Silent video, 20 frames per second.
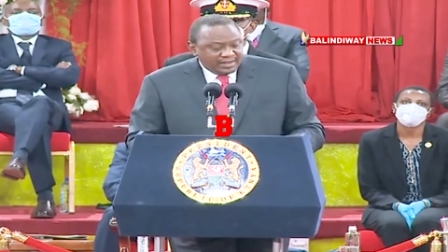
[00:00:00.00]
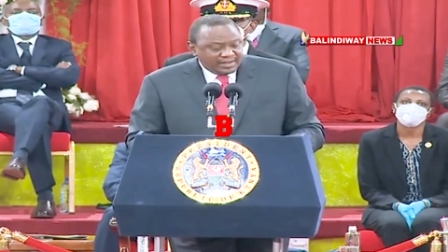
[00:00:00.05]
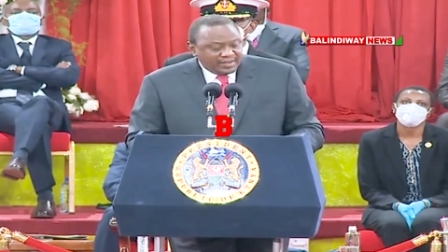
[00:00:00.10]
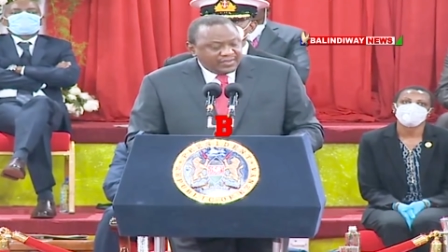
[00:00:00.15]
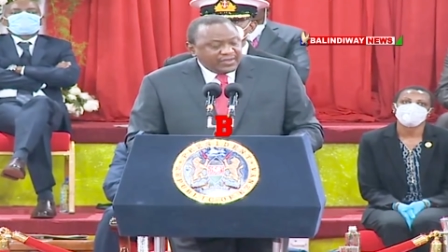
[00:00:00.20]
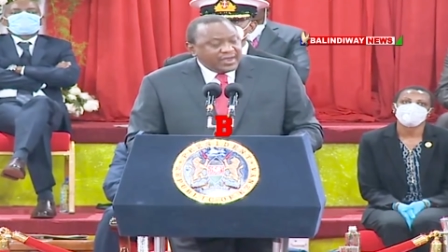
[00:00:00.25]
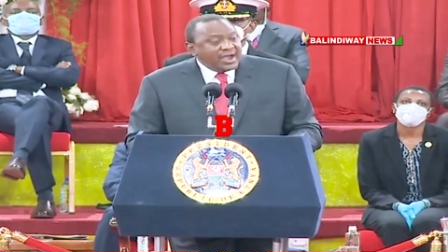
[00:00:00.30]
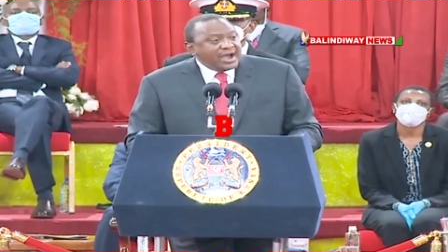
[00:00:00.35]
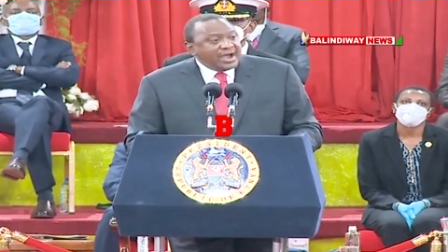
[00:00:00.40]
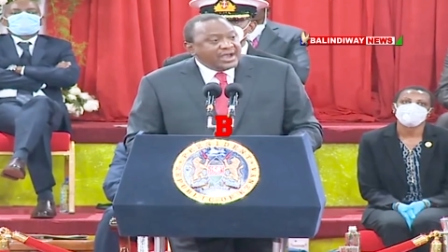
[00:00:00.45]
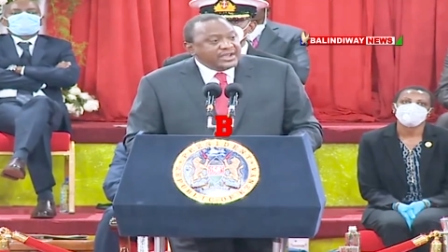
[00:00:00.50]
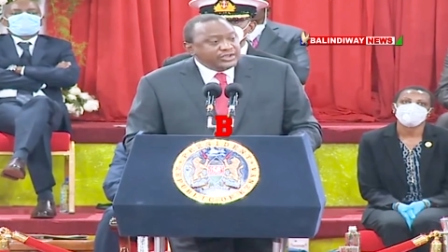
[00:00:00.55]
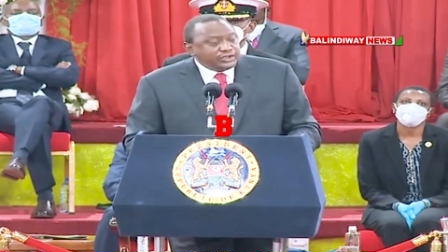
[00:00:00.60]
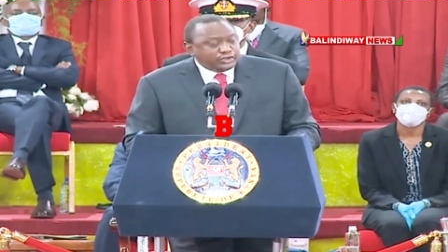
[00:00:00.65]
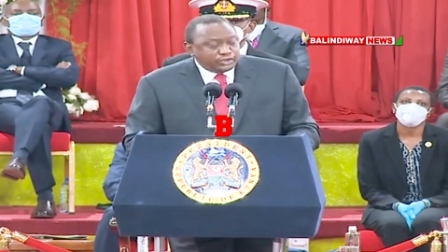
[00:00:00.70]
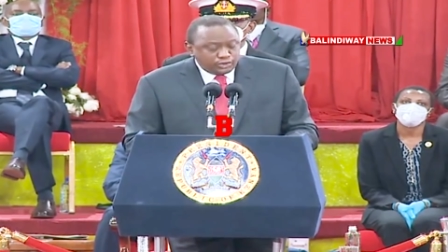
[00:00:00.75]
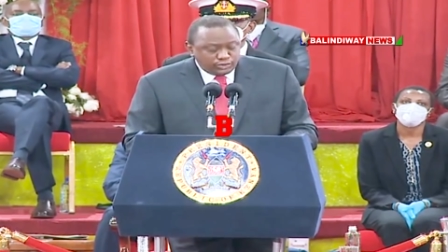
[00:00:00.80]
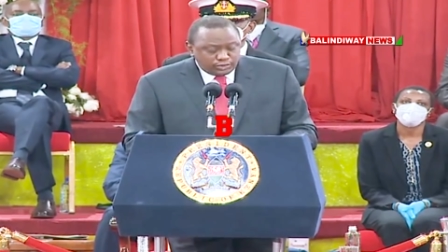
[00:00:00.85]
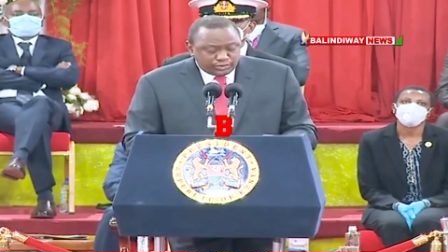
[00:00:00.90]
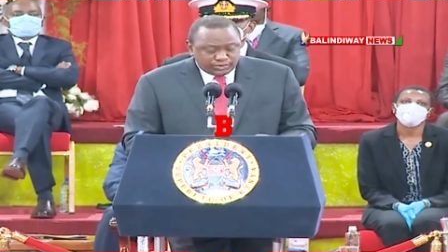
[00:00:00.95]
There are
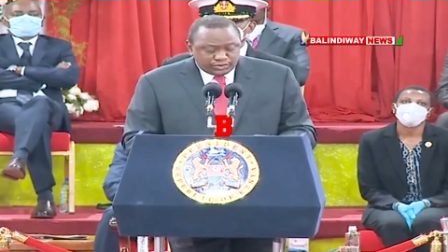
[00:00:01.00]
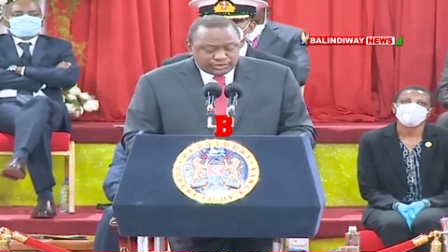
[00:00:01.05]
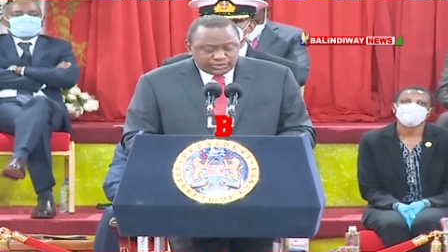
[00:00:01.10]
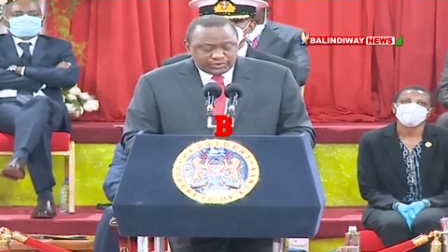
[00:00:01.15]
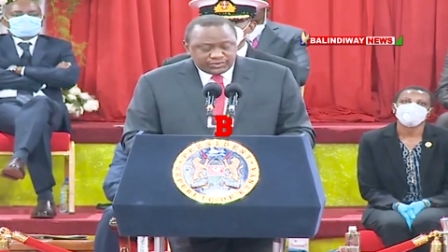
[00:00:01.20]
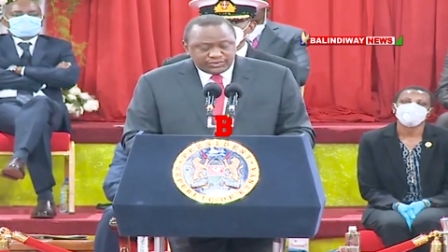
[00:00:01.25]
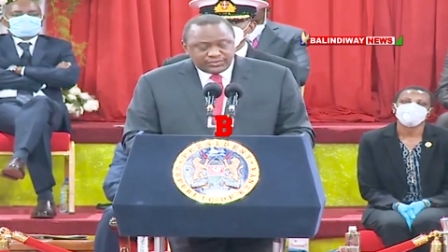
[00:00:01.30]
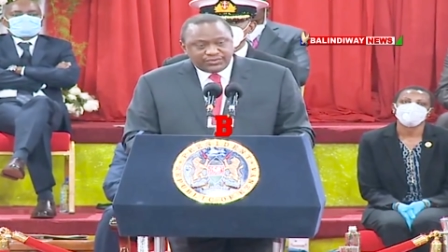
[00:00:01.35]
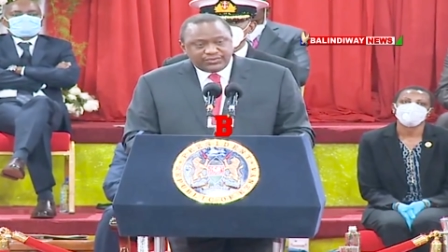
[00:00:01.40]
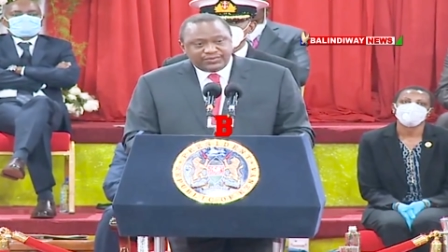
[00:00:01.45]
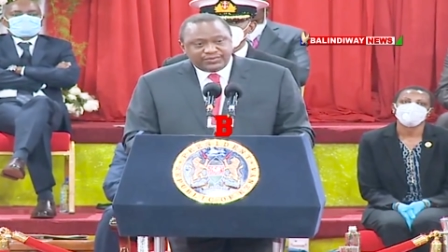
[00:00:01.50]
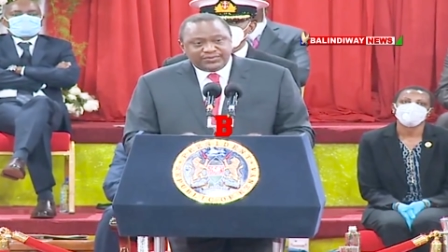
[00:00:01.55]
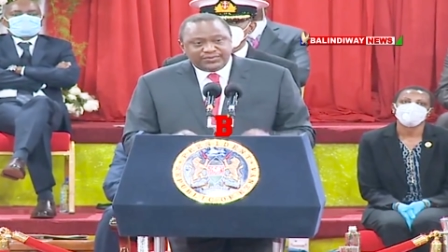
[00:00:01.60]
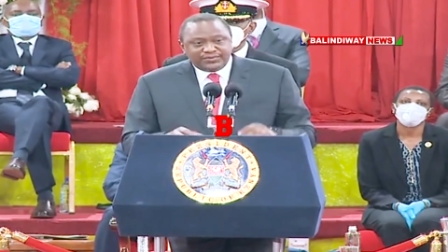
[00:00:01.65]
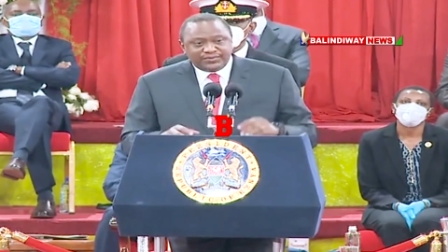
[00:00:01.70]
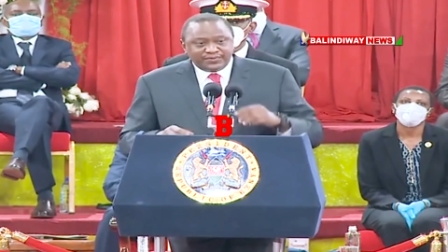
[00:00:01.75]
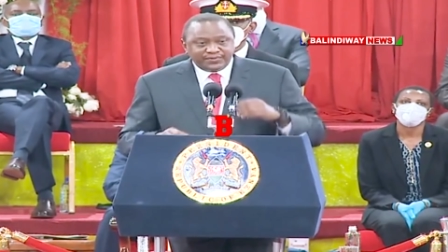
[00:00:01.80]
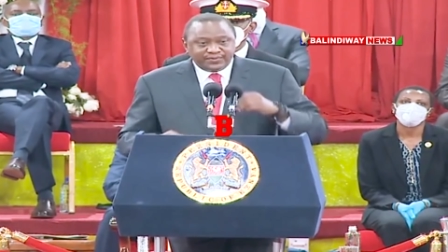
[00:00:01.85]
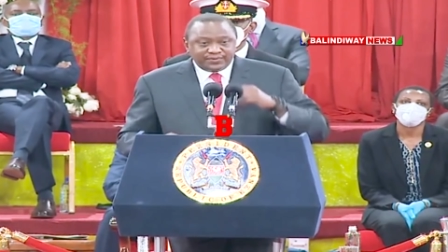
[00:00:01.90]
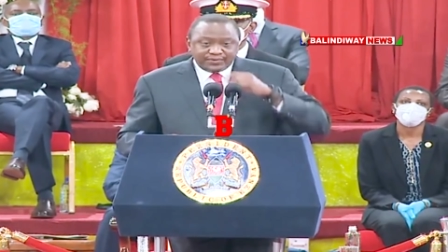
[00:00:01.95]
issues,
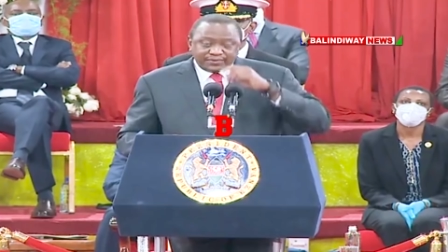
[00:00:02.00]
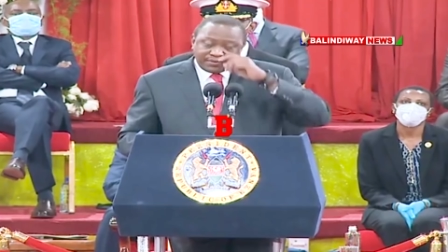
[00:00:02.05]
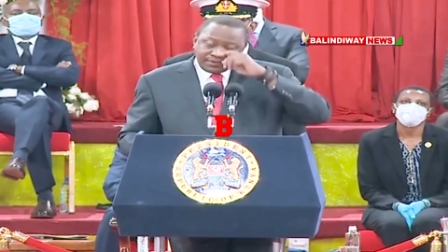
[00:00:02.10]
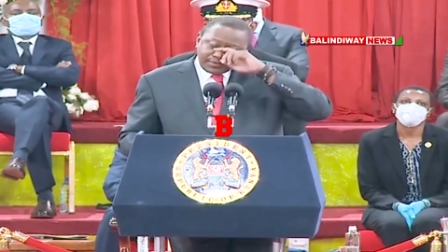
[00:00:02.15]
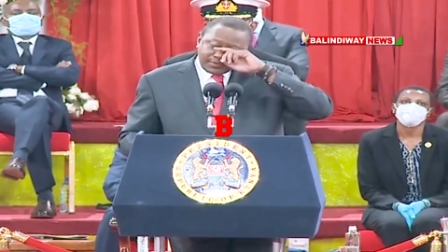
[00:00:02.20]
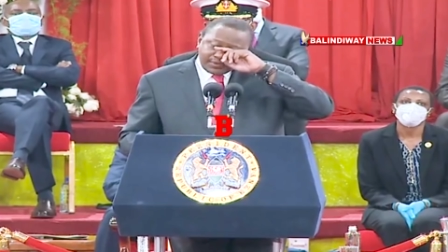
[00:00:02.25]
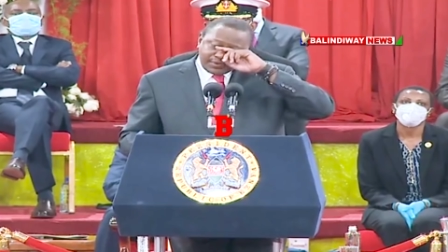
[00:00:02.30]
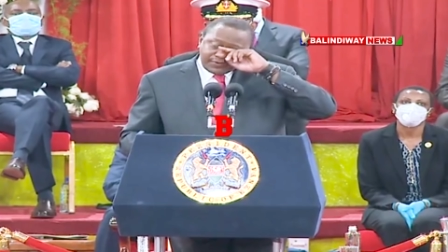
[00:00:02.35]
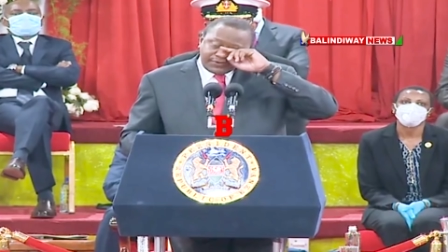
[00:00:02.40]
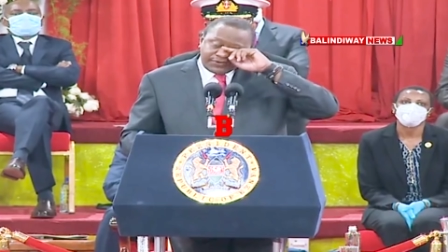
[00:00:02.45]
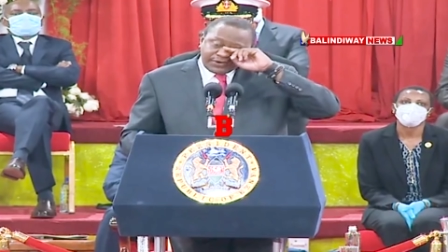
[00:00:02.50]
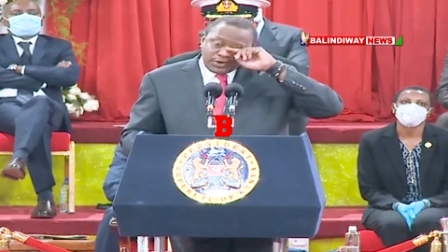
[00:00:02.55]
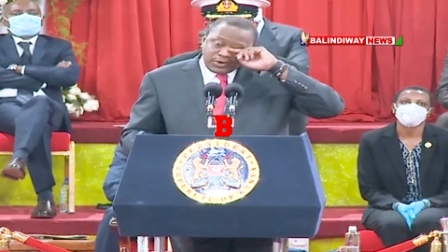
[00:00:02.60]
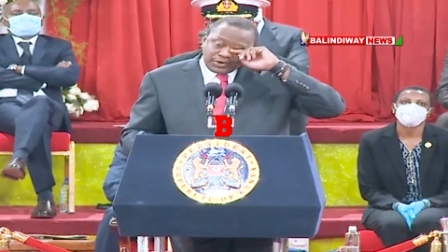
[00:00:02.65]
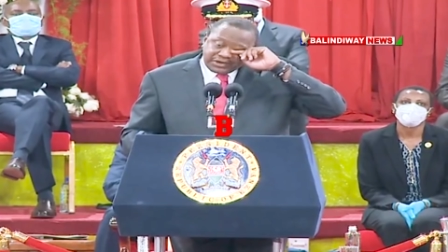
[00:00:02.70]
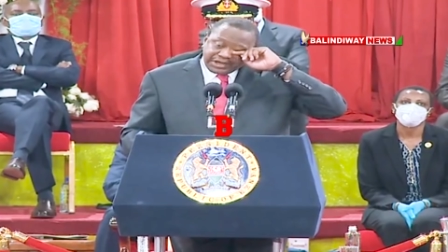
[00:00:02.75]
fellow